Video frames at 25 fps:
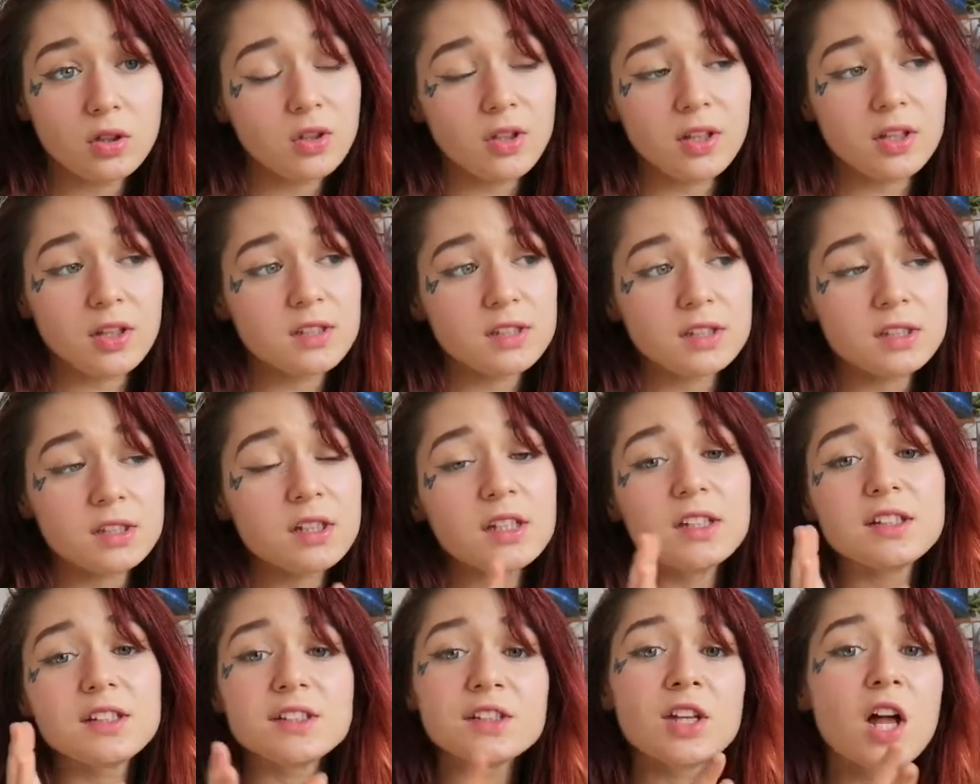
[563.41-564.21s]

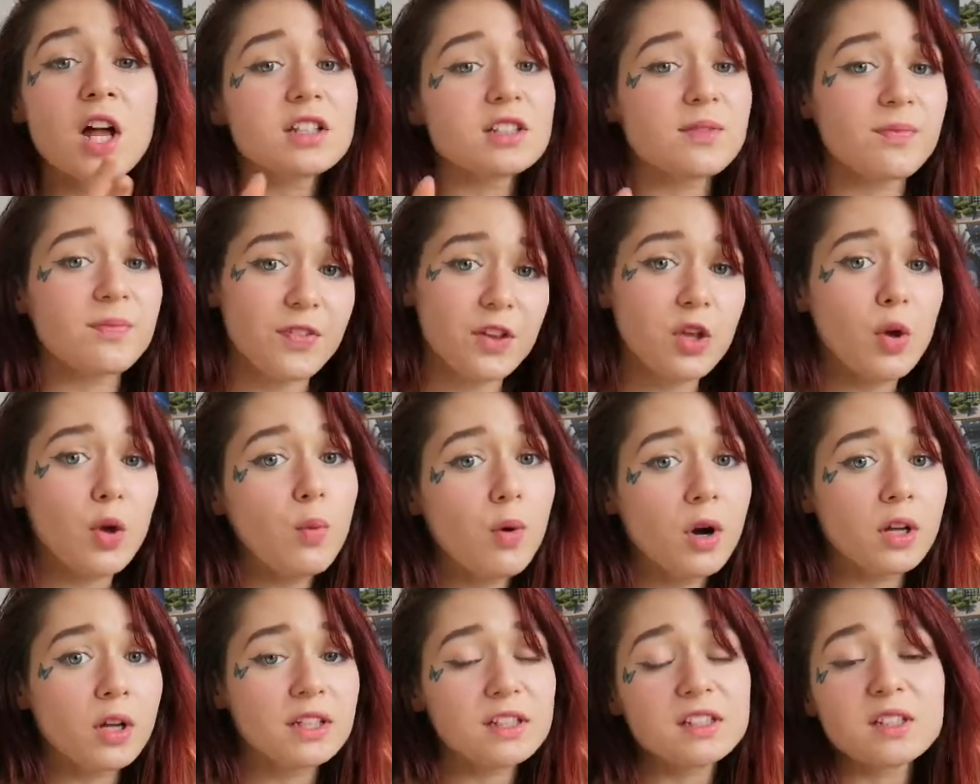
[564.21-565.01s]
It's not something you
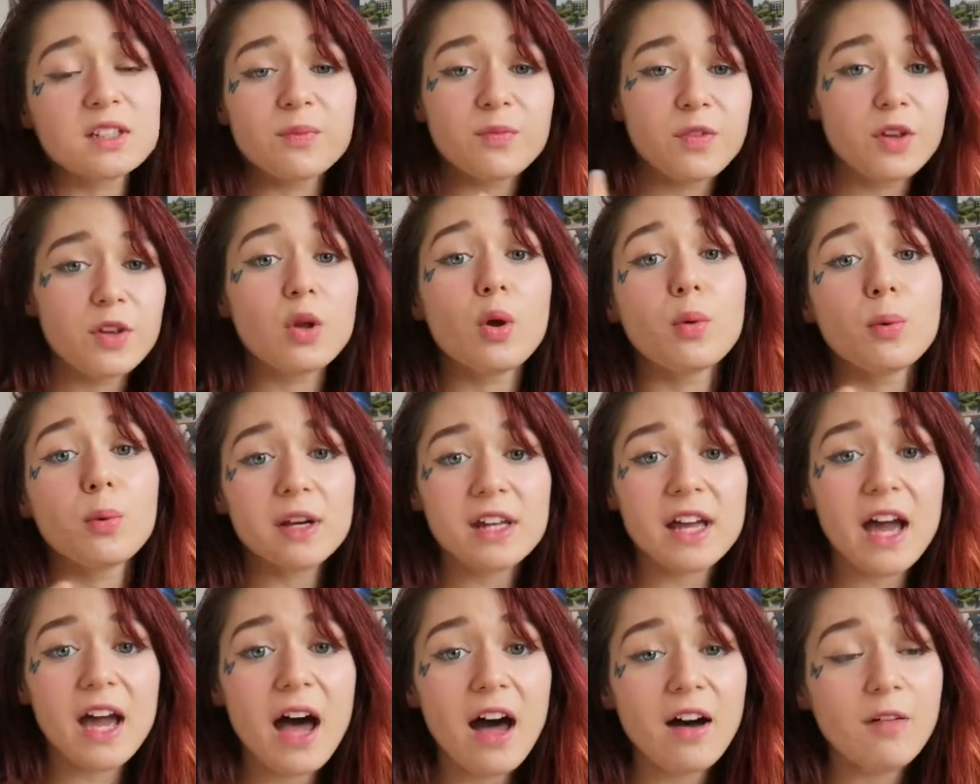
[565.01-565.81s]
want. It's something you
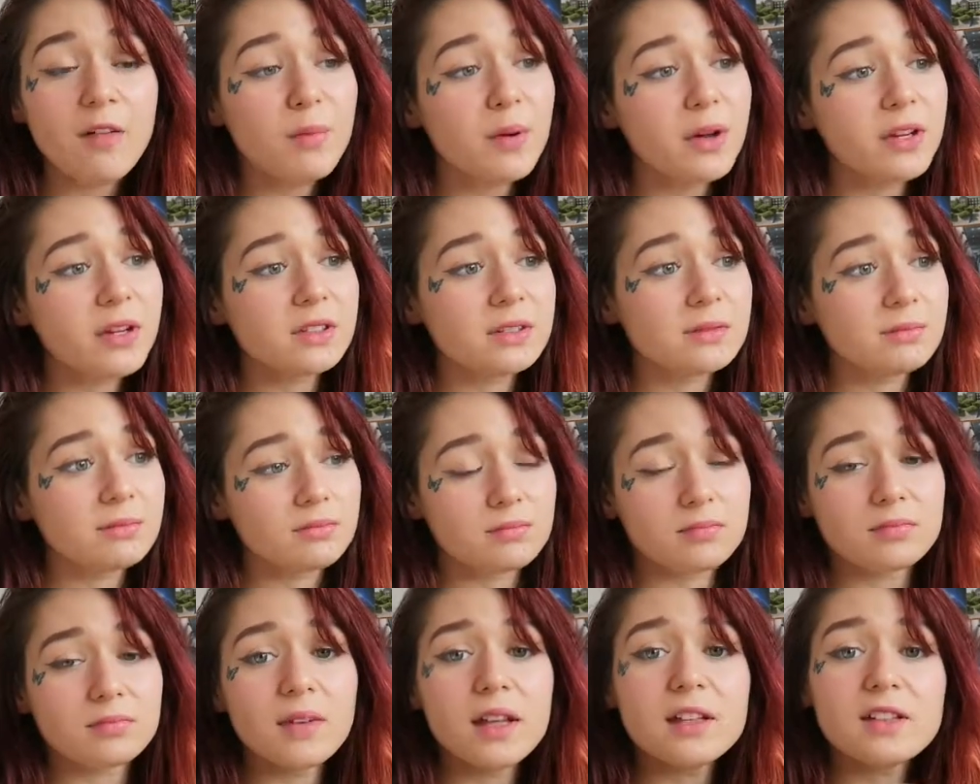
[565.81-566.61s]
already have, but
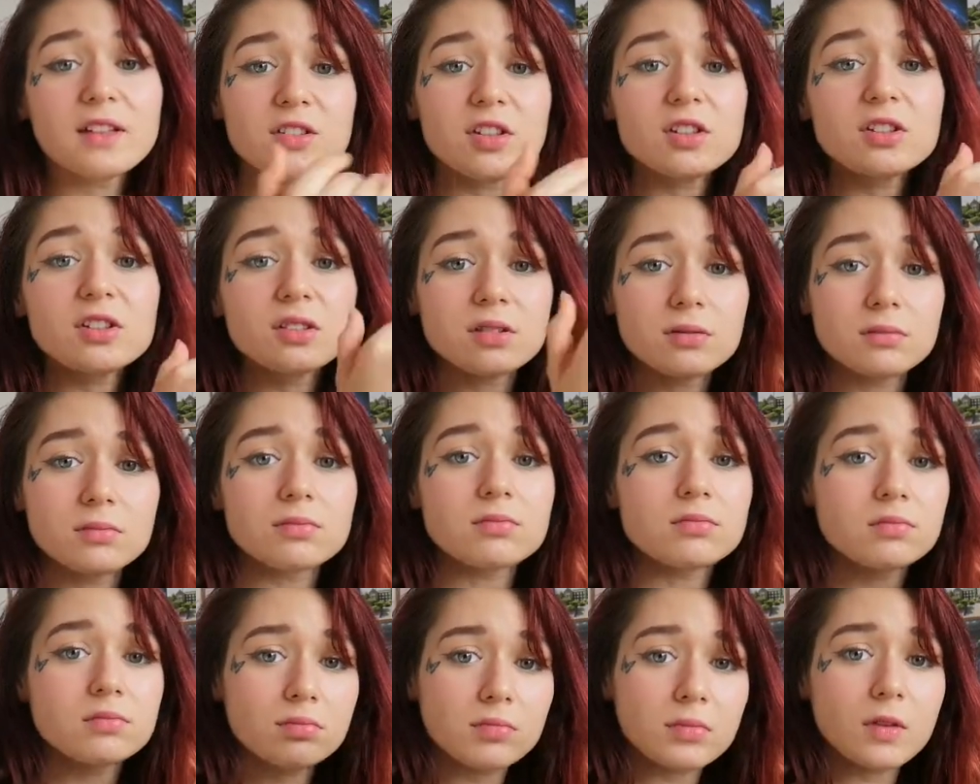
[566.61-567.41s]
it's just
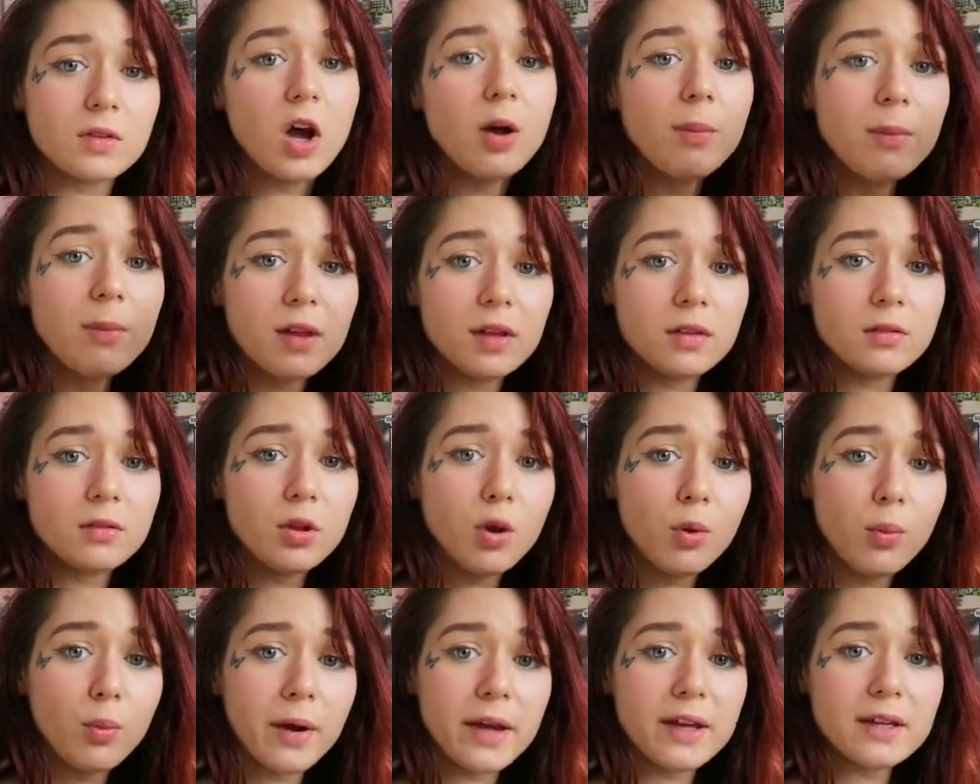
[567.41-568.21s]
coming
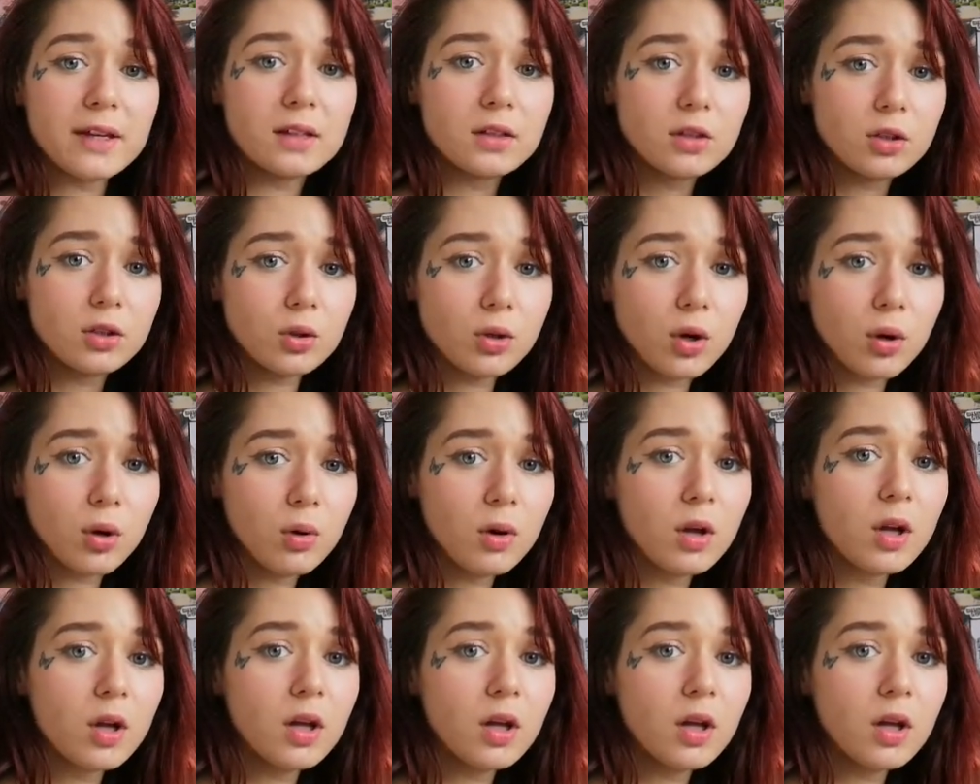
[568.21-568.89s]
your way. You know,